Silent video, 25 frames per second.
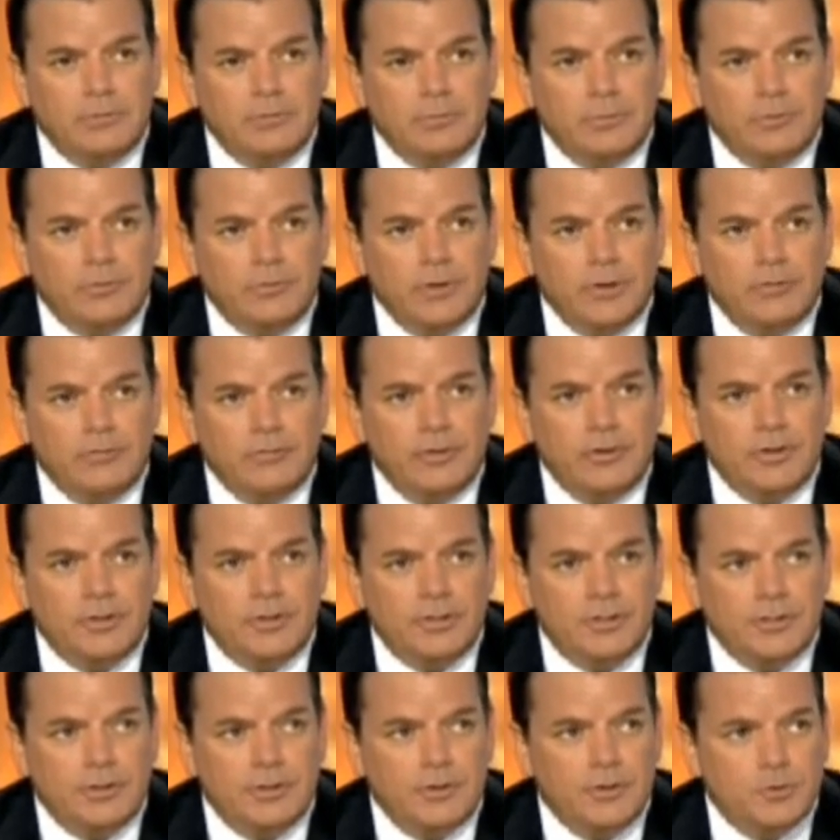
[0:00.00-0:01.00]
We've got a very
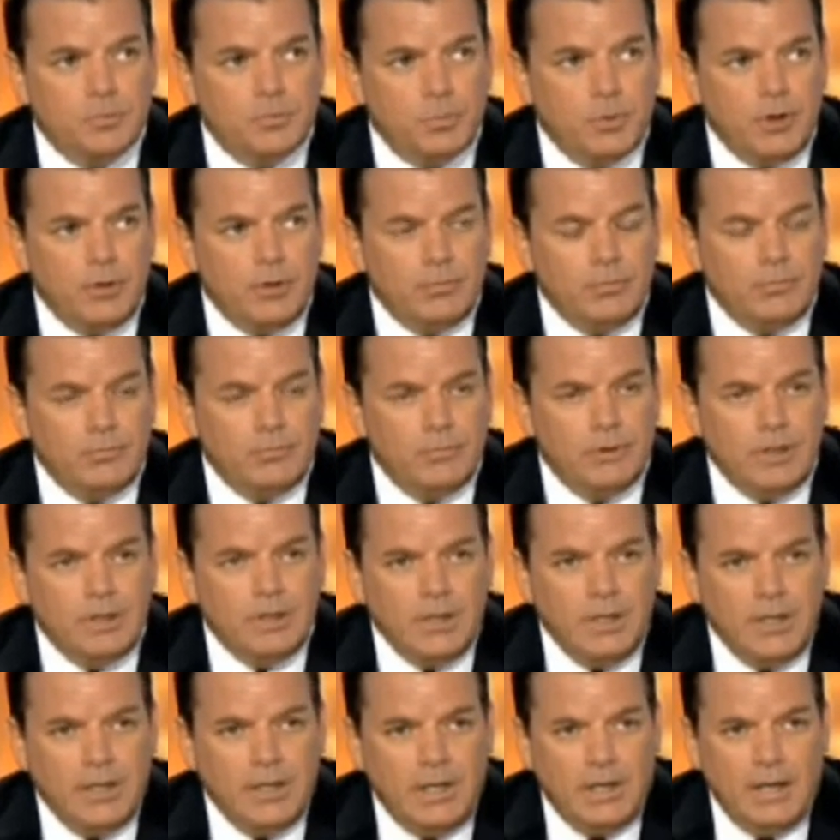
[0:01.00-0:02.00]
serious problem.
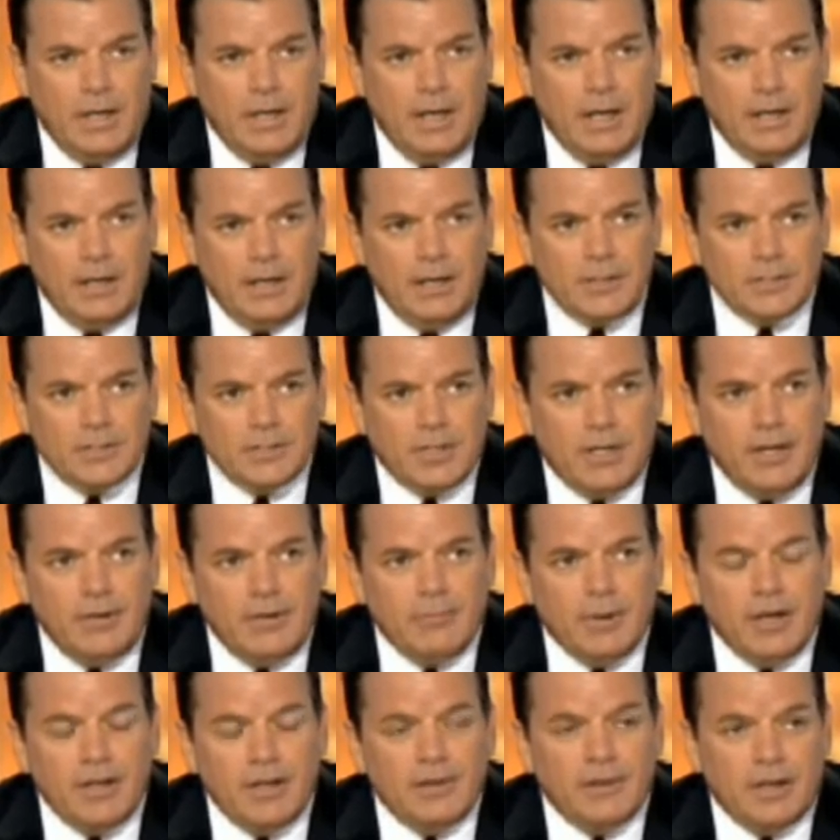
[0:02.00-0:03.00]
And it's
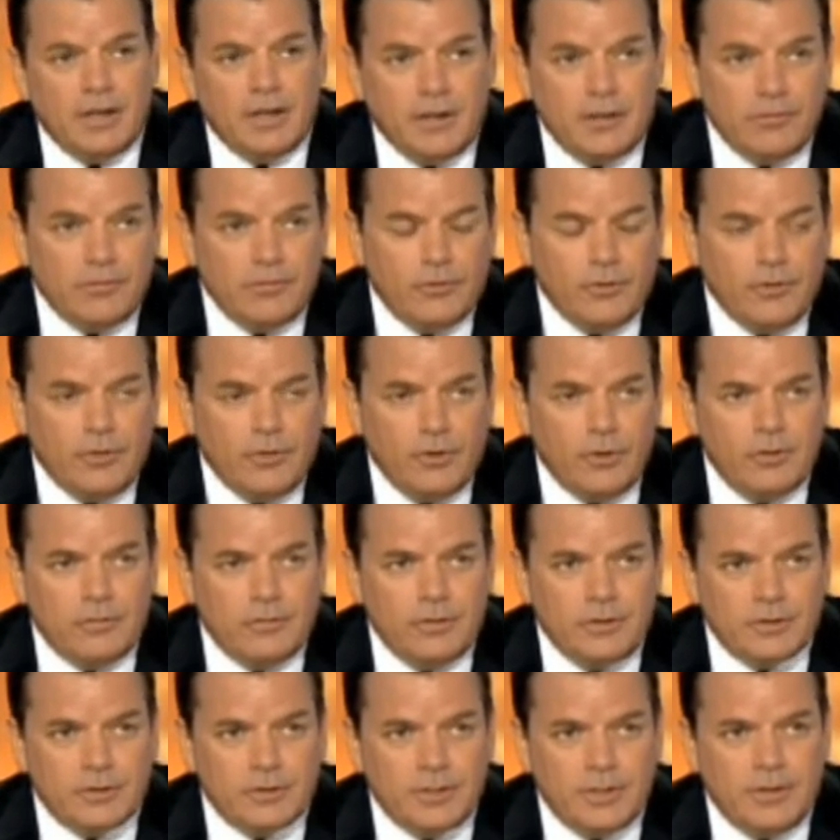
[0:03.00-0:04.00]
time, I think, for all of
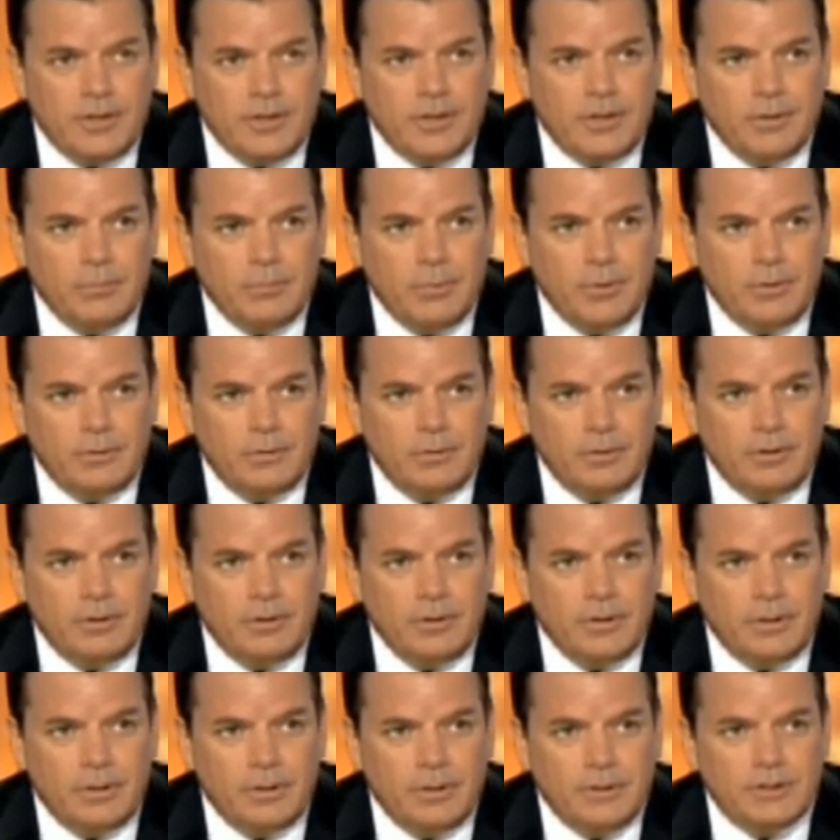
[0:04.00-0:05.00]
us to think about
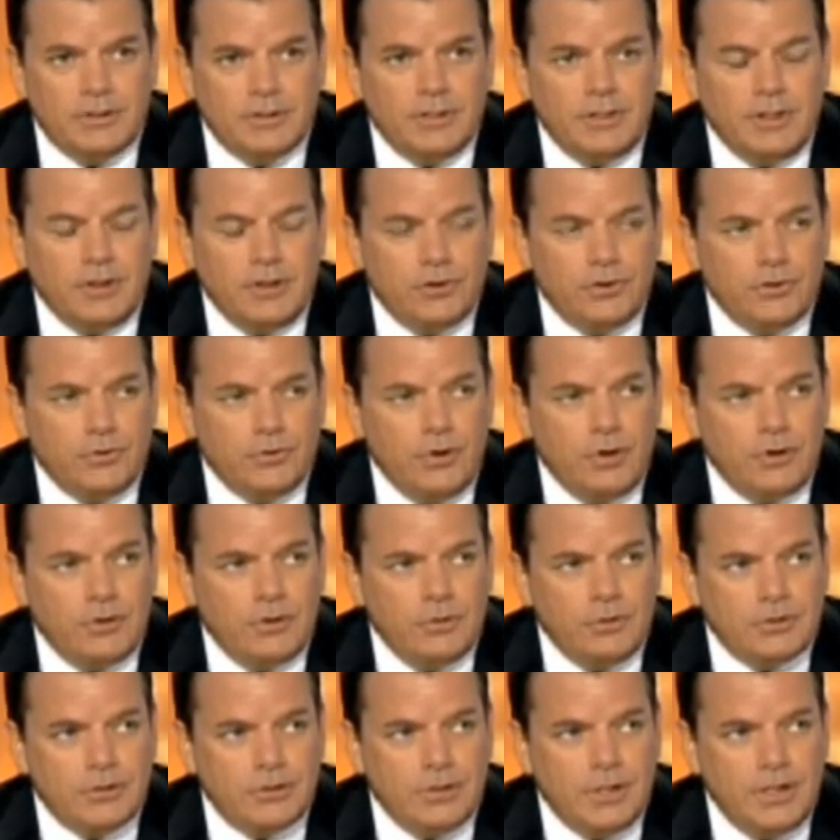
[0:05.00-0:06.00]
the City of
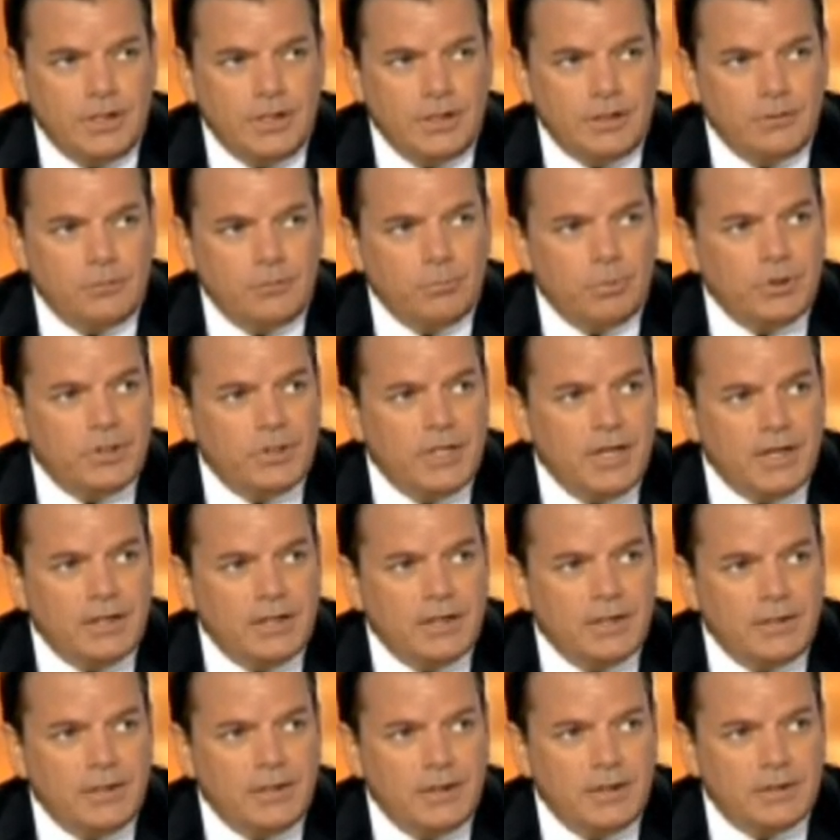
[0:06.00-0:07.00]
Toronto as not
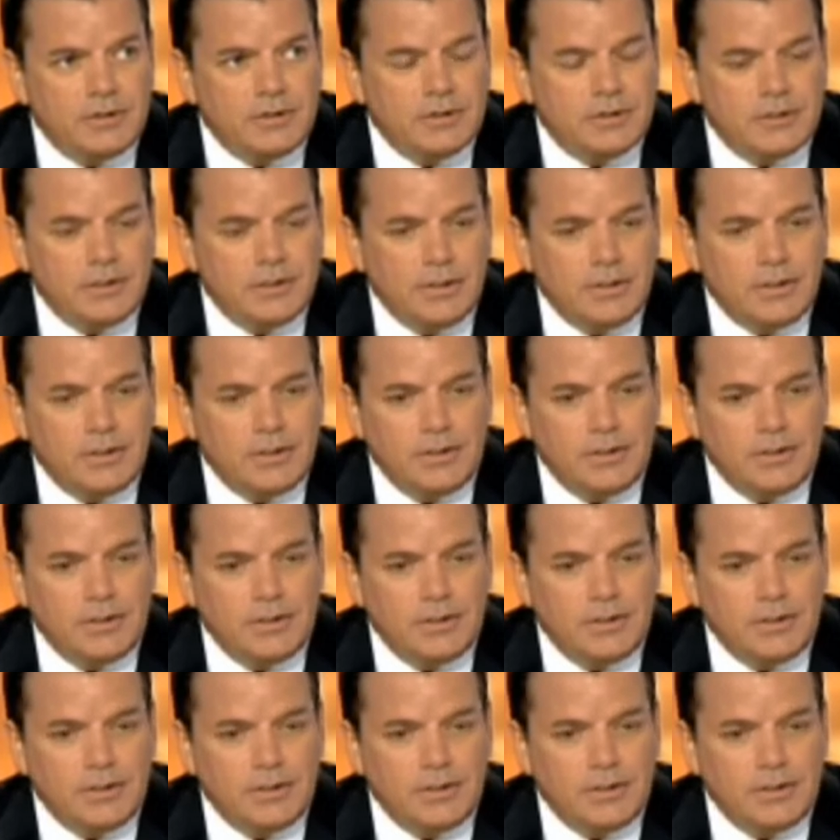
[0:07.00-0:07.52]
protecting its